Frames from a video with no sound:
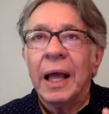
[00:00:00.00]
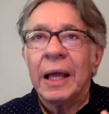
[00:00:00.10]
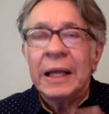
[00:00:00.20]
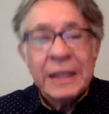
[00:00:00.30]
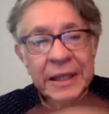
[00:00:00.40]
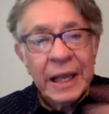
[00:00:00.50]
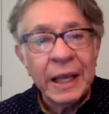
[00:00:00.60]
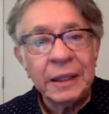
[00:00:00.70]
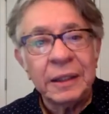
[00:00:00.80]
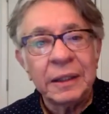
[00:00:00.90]

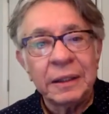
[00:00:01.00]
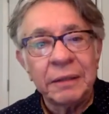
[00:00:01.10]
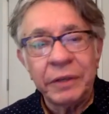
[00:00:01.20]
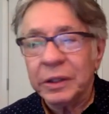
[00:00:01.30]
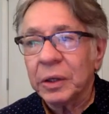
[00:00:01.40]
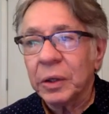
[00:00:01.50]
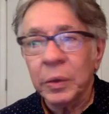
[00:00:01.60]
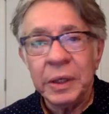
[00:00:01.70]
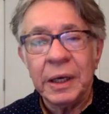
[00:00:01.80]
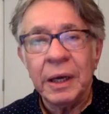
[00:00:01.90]
inside the Victor
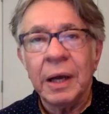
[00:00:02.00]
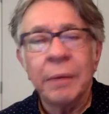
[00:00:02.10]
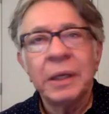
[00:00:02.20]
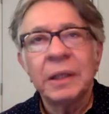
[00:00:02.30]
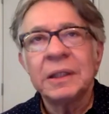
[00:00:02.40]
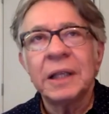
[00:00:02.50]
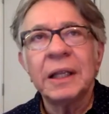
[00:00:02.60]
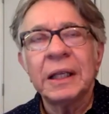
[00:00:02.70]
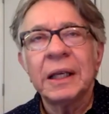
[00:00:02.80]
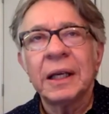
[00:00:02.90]
Clothing, I mean, inside
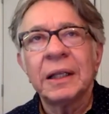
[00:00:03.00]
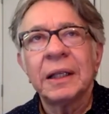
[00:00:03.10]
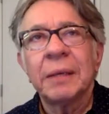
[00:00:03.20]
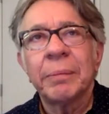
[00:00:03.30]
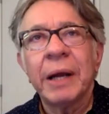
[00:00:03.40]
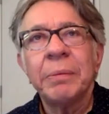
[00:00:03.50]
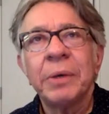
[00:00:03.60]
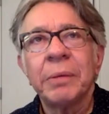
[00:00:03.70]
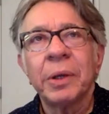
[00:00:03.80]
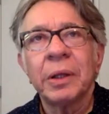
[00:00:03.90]
the, uh, the
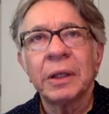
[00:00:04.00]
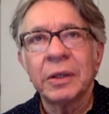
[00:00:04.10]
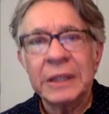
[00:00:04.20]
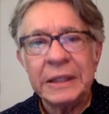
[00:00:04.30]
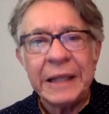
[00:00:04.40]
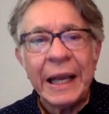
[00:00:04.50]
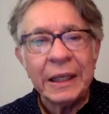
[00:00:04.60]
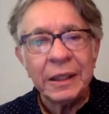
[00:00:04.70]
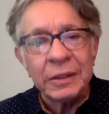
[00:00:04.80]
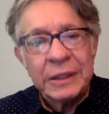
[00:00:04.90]
Bradbury building, there's these tiny,
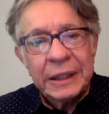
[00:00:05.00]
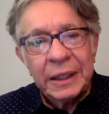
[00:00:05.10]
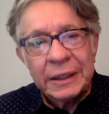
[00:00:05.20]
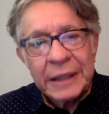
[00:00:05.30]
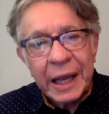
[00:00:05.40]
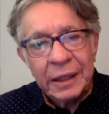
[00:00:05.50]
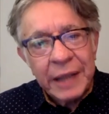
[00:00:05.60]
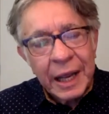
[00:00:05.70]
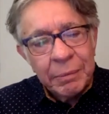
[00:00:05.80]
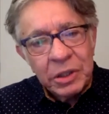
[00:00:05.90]
there's little t-
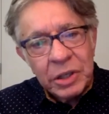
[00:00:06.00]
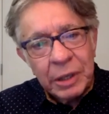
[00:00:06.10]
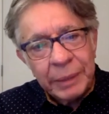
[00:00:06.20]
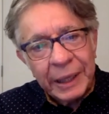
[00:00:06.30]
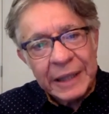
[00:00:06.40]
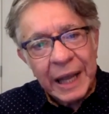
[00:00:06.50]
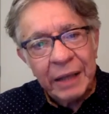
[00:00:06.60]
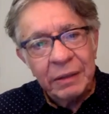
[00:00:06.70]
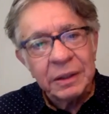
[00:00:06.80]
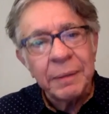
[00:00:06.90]
diamond shaped like
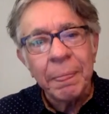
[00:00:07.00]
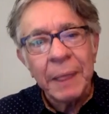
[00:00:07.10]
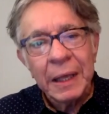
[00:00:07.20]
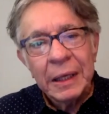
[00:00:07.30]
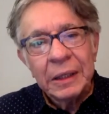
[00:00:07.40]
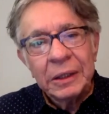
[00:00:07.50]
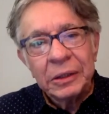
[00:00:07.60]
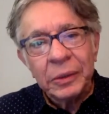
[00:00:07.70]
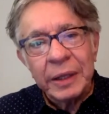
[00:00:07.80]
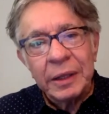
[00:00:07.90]
tiles.
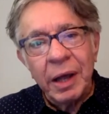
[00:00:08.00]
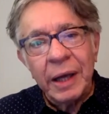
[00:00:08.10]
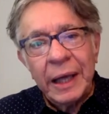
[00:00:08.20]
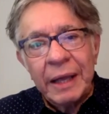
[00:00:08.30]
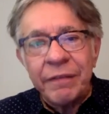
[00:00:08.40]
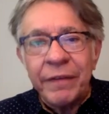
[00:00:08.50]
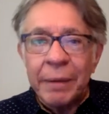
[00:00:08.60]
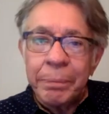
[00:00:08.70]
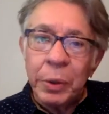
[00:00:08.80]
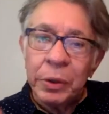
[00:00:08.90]
So I thought if I
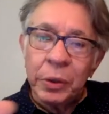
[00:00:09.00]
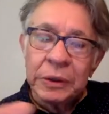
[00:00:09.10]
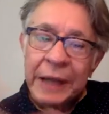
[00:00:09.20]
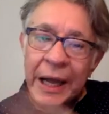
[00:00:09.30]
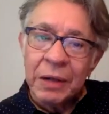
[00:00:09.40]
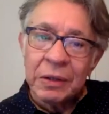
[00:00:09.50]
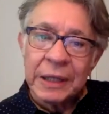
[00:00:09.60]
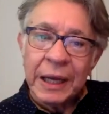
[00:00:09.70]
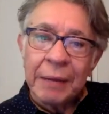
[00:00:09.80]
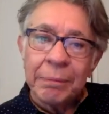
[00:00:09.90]
put those tiles
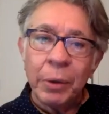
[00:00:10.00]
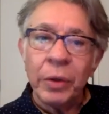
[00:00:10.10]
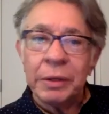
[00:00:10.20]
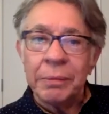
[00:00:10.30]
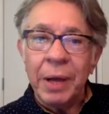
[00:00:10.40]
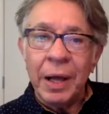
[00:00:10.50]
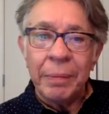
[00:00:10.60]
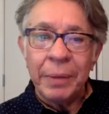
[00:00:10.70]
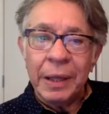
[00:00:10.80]
and I blow them up